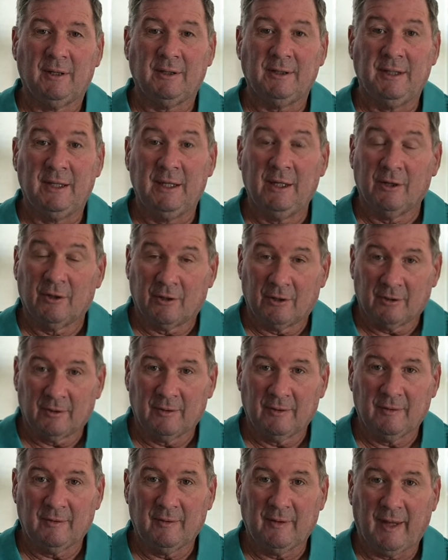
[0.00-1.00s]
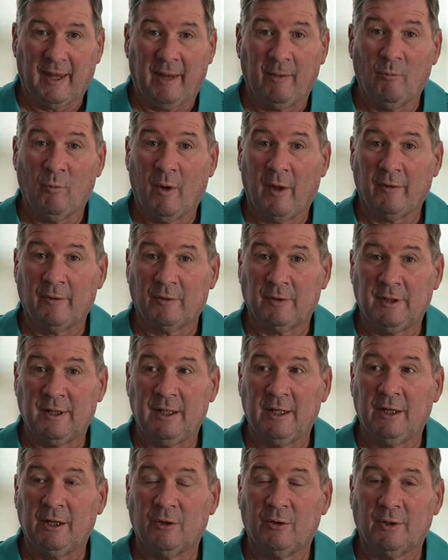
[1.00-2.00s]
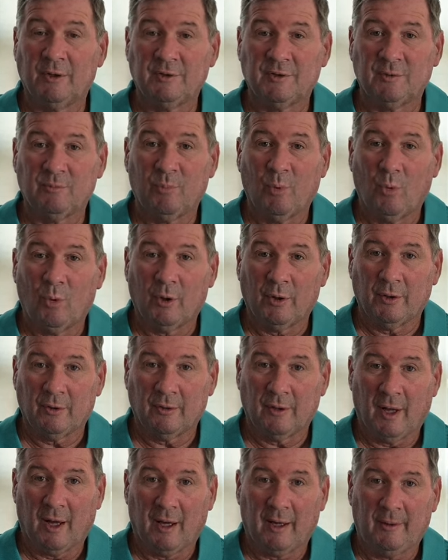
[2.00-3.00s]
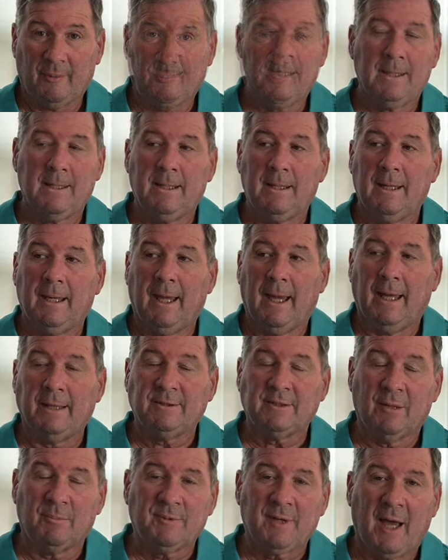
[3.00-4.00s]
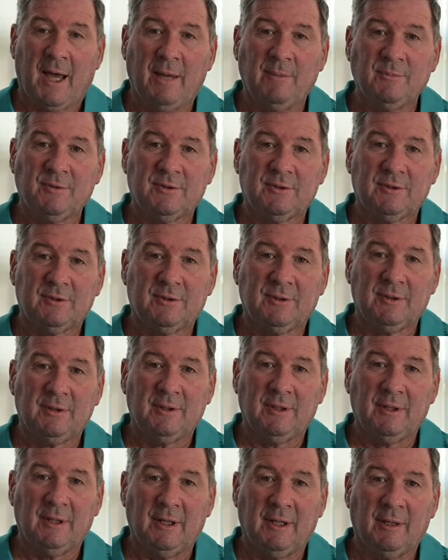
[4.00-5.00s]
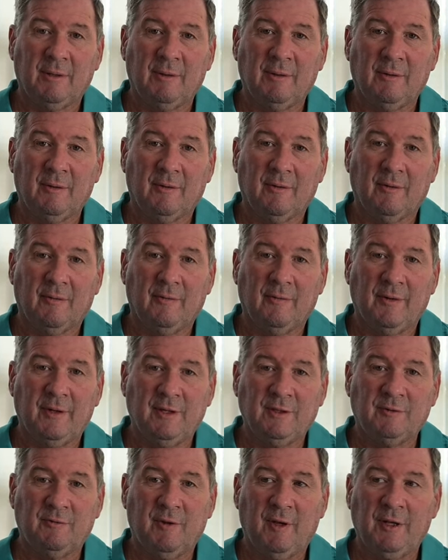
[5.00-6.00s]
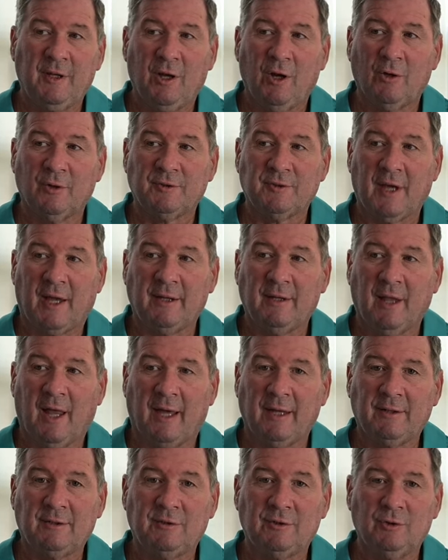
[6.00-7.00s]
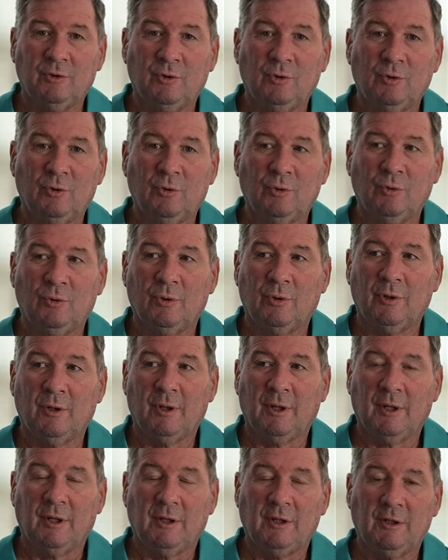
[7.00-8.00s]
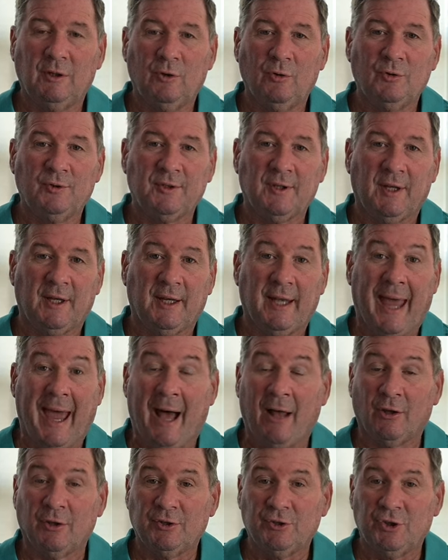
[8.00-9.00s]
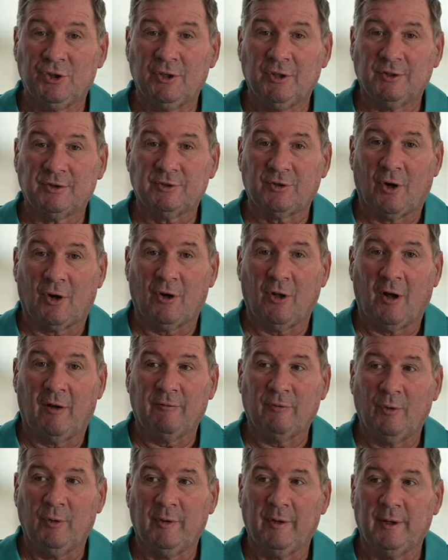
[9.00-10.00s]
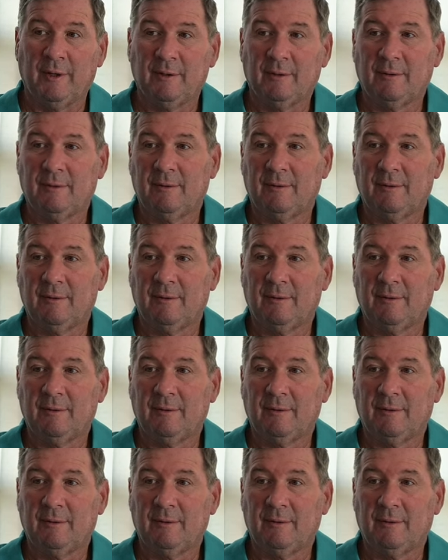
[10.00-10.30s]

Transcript: gear and whether gear is important or not. And sometimes in these videos, I'd like to use an analogy to start off with it.